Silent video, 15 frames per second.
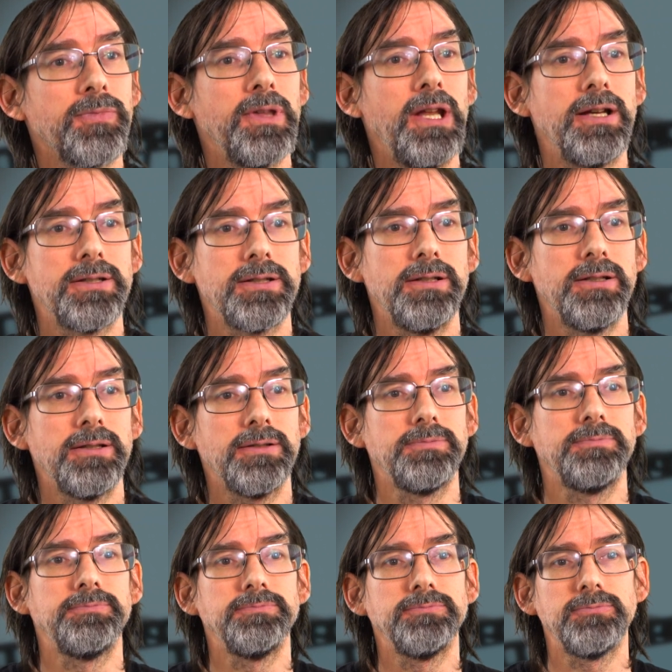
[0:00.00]
There's a
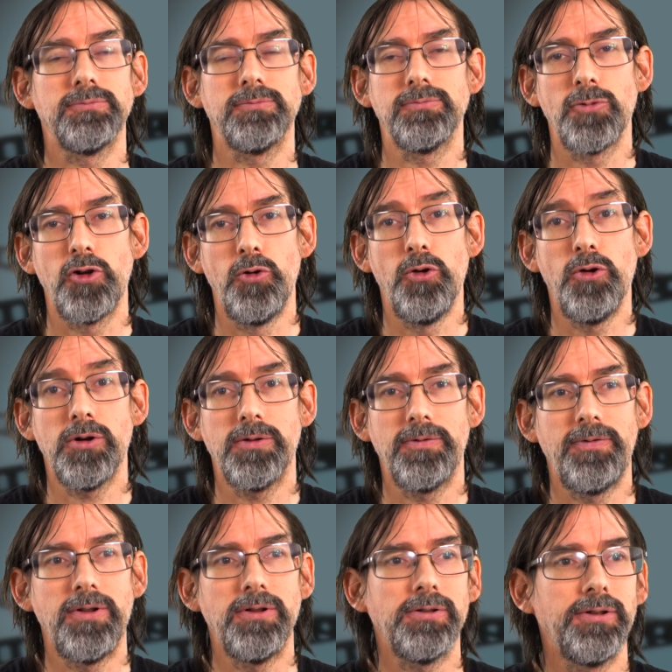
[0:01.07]
hawk,
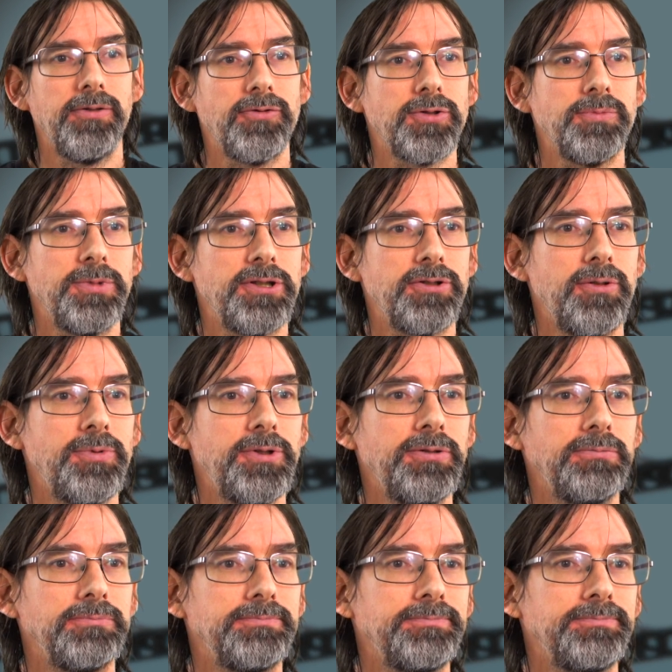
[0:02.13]
falcon of some description.